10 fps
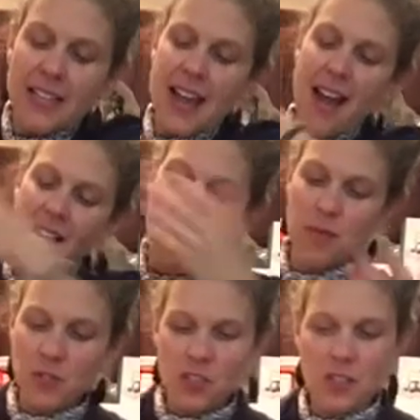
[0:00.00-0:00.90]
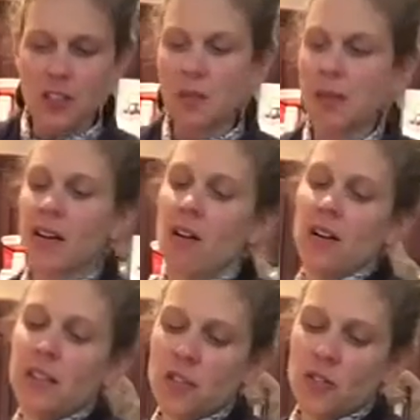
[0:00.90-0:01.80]
Now, I'm just going to be
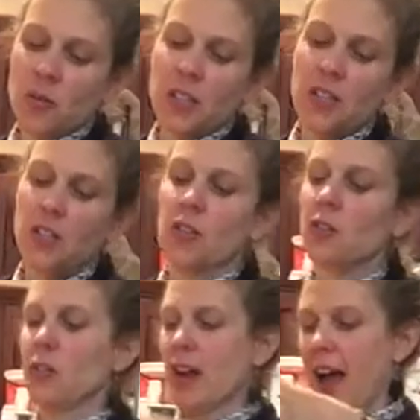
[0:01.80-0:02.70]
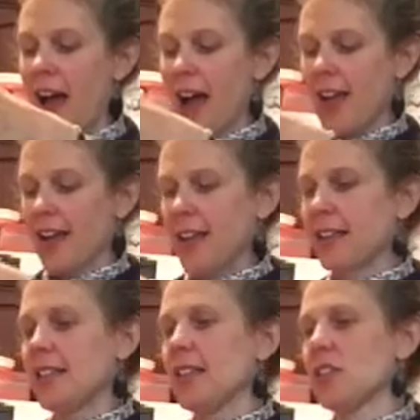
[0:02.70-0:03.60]
honest with you.
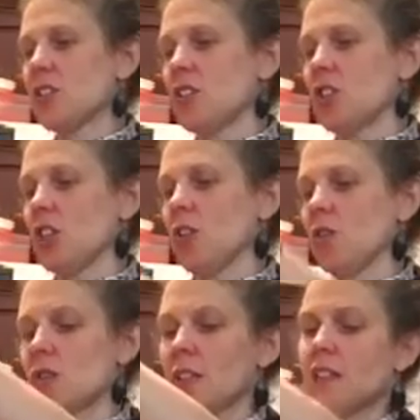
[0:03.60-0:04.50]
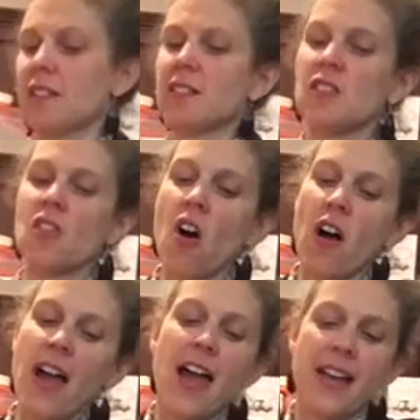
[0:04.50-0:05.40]
This juice is
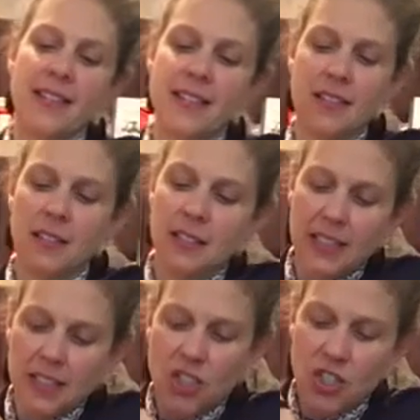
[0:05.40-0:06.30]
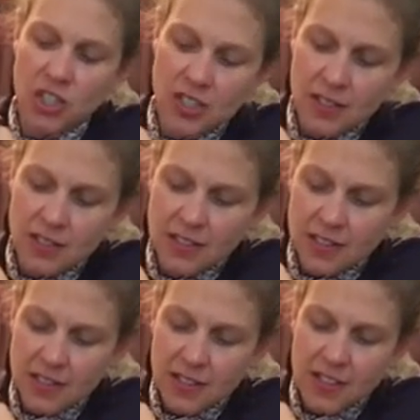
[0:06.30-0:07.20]
not as delicious
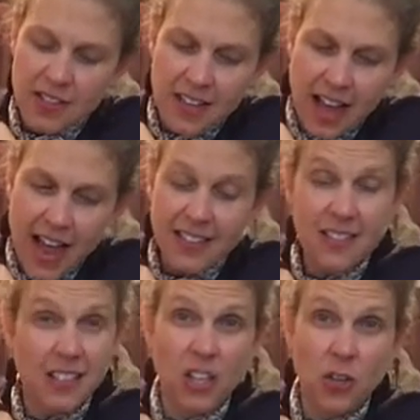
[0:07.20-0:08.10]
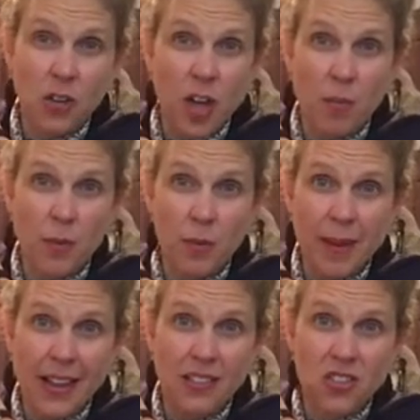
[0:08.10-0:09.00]
as the
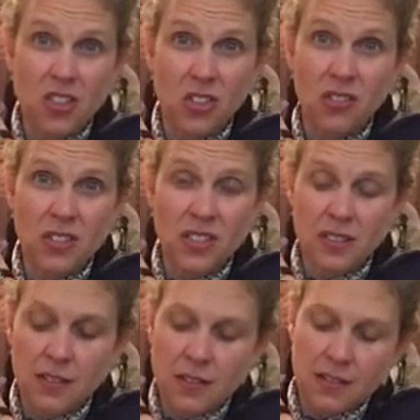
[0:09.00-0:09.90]
cucumber-based juices.